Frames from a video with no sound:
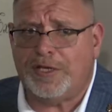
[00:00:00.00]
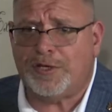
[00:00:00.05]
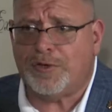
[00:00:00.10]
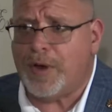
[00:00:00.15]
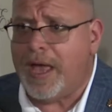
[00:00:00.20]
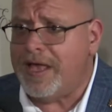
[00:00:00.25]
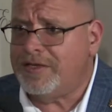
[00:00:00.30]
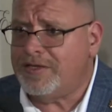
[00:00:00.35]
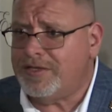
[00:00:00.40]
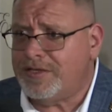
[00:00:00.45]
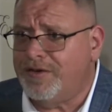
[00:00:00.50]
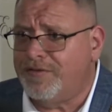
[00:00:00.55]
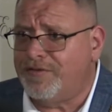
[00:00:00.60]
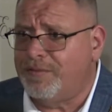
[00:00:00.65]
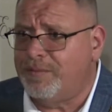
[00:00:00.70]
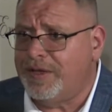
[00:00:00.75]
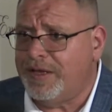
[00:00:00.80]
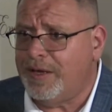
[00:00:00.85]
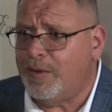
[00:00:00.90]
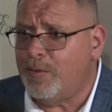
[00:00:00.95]
XIII. You're
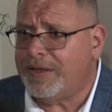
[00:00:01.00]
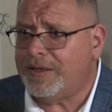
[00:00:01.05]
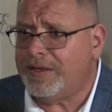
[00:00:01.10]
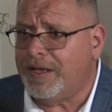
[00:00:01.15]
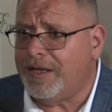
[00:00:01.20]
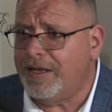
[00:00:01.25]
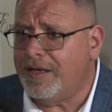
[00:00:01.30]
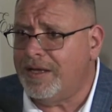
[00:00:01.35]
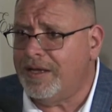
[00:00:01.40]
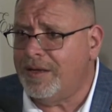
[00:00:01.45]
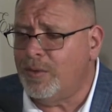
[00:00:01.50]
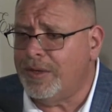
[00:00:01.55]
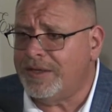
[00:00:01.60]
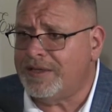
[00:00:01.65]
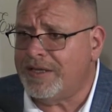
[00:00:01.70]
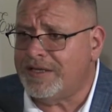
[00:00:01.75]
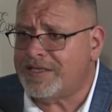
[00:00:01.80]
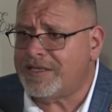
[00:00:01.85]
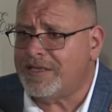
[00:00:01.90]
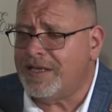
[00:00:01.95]
familiar with the with
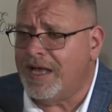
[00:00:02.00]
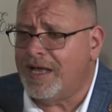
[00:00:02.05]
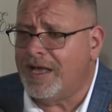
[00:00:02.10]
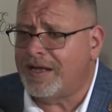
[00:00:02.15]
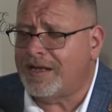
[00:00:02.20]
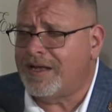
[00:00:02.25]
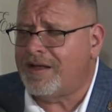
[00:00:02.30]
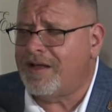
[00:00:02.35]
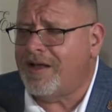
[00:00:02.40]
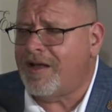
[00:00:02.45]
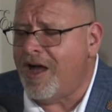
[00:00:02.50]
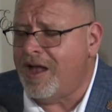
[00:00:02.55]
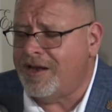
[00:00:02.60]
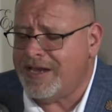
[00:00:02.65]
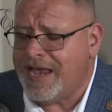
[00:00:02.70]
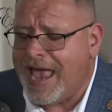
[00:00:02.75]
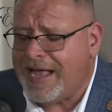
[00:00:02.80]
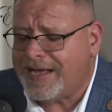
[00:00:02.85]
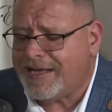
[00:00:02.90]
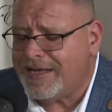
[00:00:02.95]
yep. this uh,
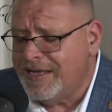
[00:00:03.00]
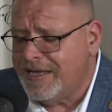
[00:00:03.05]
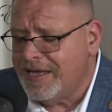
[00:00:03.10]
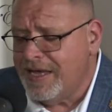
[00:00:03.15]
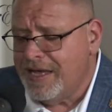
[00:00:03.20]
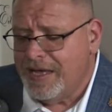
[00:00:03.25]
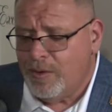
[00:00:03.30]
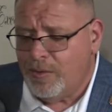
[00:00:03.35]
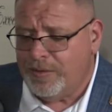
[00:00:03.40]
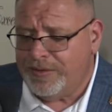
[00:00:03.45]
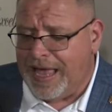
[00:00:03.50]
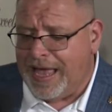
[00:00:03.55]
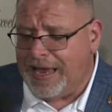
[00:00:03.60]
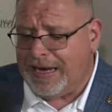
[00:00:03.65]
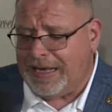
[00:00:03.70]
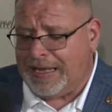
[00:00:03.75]
cognac. Yeah. Where they had a